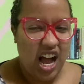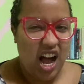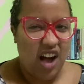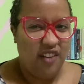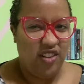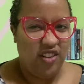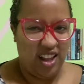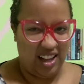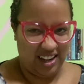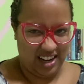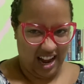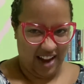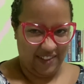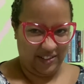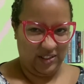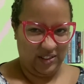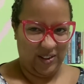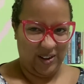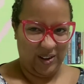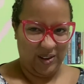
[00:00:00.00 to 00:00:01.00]
I have
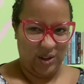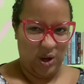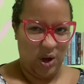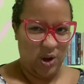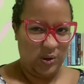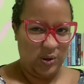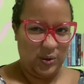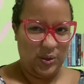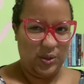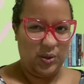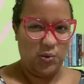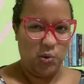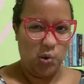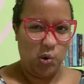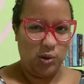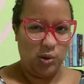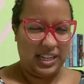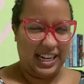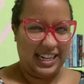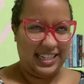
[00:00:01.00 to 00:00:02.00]
to follow the
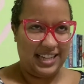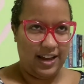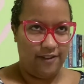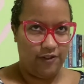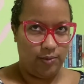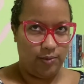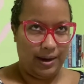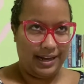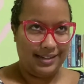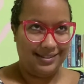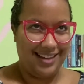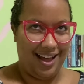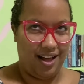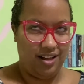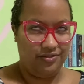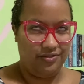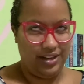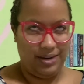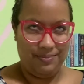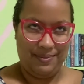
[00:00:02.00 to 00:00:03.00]
rules I set for
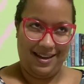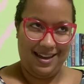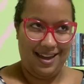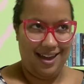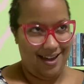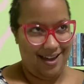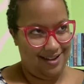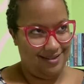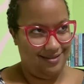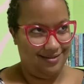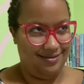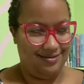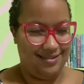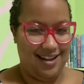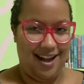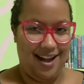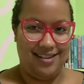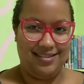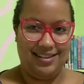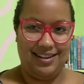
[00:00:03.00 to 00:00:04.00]
myself in my head,
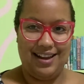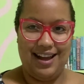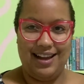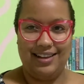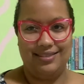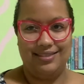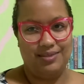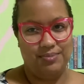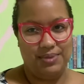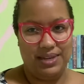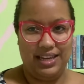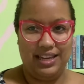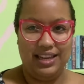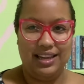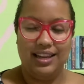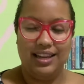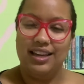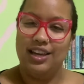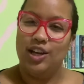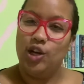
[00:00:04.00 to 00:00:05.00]
that it has to be
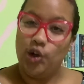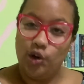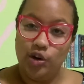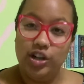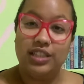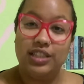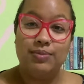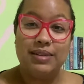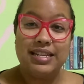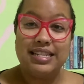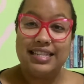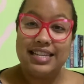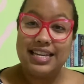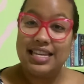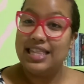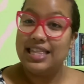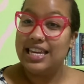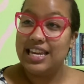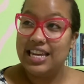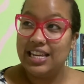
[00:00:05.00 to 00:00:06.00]
Christmassy
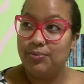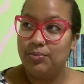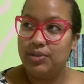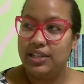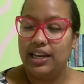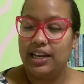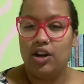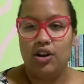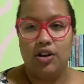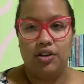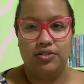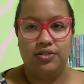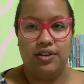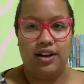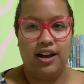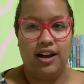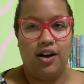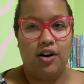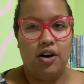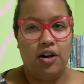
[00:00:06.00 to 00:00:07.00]
themed and it
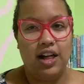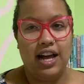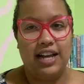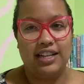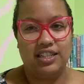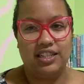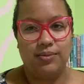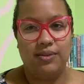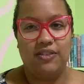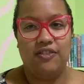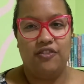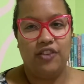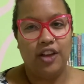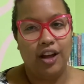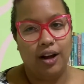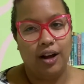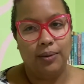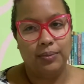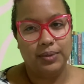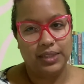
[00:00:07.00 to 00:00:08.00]
also all has to be
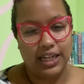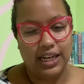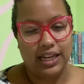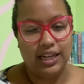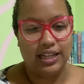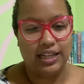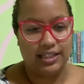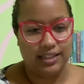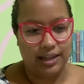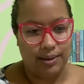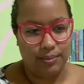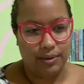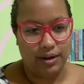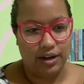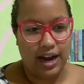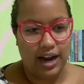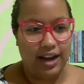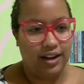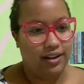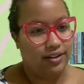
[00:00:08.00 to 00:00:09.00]
filmed in December.
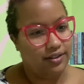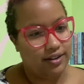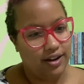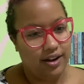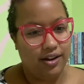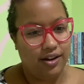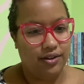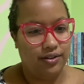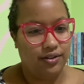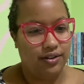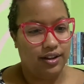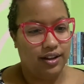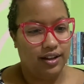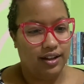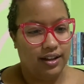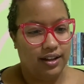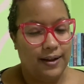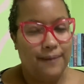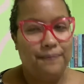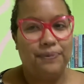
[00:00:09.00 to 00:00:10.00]
I don't know.
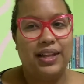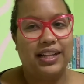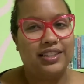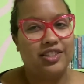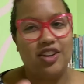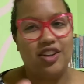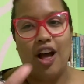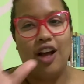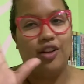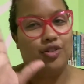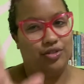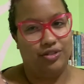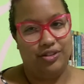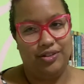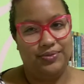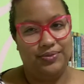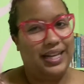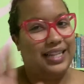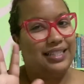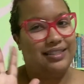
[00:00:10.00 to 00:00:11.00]
That's not true.
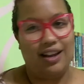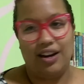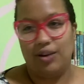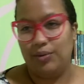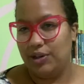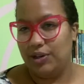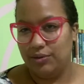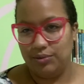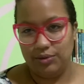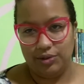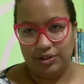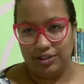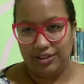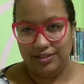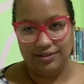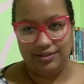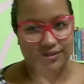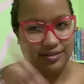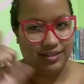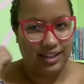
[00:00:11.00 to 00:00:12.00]
That's not a real rule.
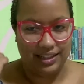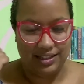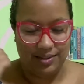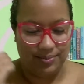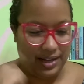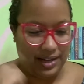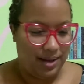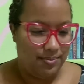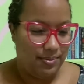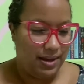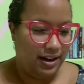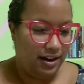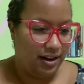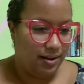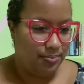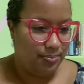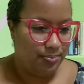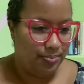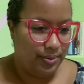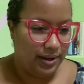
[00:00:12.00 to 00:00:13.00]
That's something I made up,
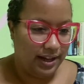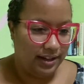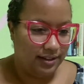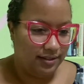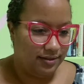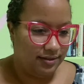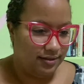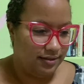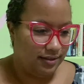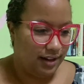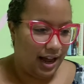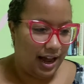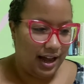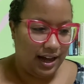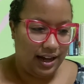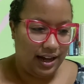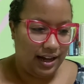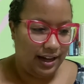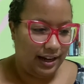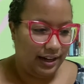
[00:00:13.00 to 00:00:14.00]
but
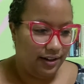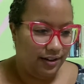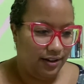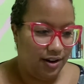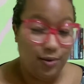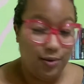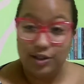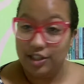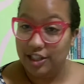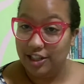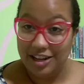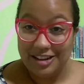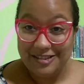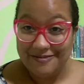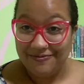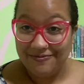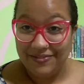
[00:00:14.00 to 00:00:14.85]
I don't know what to do.